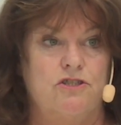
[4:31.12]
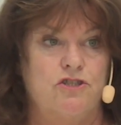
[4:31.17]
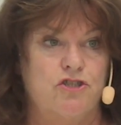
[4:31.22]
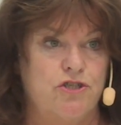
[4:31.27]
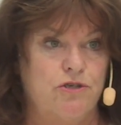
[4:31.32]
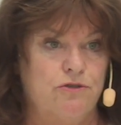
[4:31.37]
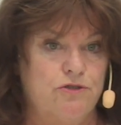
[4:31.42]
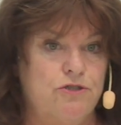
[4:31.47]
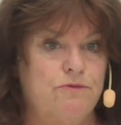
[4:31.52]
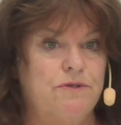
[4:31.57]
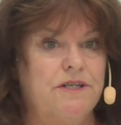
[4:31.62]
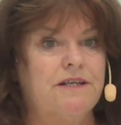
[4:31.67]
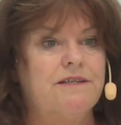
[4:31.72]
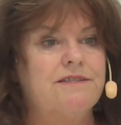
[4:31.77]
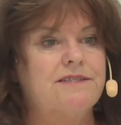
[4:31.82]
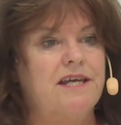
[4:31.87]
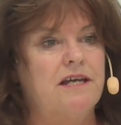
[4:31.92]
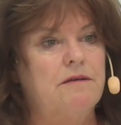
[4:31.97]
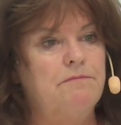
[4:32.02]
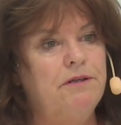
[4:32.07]
showed you an
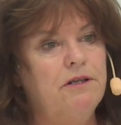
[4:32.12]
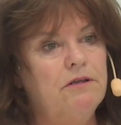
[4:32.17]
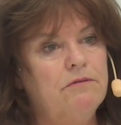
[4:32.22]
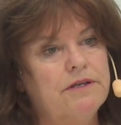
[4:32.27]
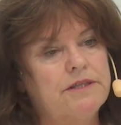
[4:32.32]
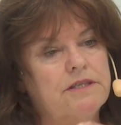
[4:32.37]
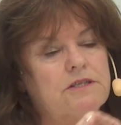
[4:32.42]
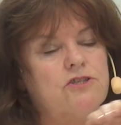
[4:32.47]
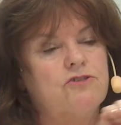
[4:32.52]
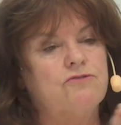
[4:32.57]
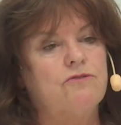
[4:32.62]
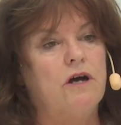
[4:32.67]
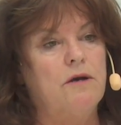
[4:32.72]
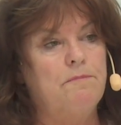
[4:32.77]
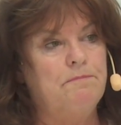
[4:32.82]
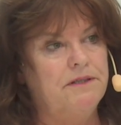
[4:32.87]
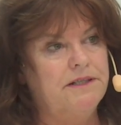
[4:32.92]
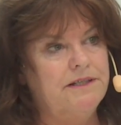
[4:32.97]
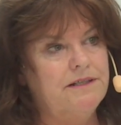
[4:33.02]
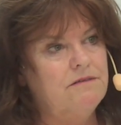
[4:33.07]
example with a
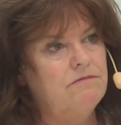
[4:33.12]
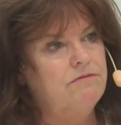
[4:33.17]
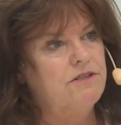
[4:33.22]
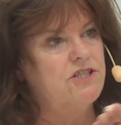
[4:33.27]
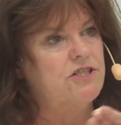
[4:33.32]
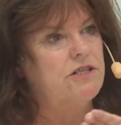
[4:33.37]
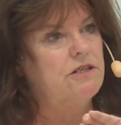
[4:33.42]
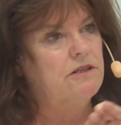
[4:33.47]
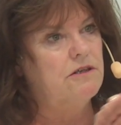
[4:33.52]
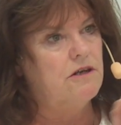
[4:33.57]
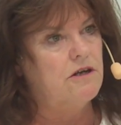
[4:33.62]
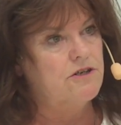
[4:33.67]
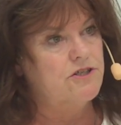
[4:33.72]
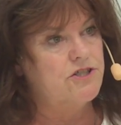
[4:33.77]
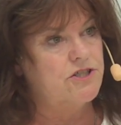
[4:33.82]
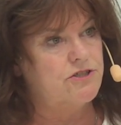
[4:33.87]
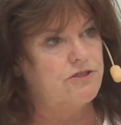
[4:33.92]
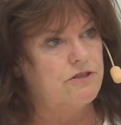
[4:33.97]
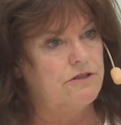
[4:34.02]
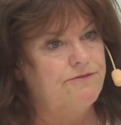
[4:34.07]
droplet, which a large
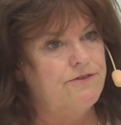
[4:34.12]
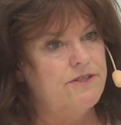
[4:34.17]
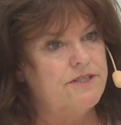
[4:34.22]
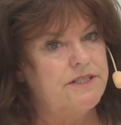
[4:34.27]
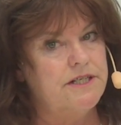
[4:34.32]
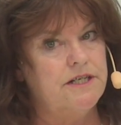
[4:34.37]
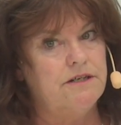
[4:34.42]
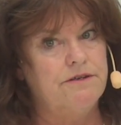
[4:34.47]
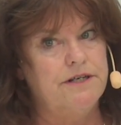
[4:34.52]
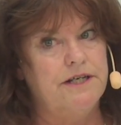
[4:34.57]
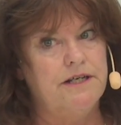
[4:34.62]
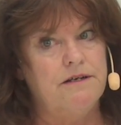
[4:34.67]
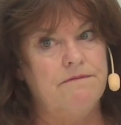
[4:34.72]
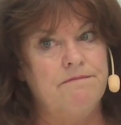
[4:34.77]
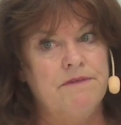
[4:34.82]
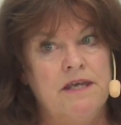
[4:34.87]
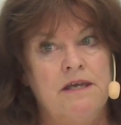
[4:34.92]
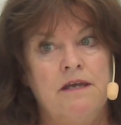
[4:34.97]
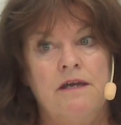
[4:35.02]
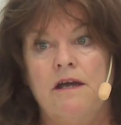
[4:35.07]
surface area.
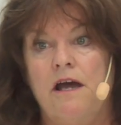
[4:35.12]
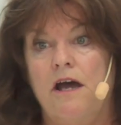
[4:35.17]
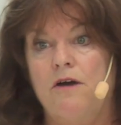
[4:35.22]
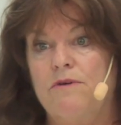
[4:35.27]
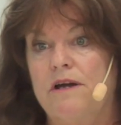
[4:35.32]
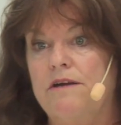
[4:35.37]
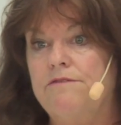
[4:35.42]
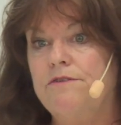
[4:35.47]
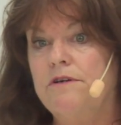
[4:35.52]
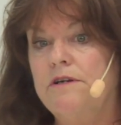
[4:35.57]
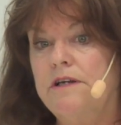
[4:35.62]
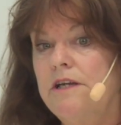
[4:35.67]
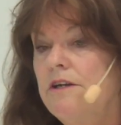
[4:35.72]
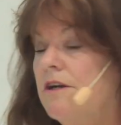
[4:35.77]
However, in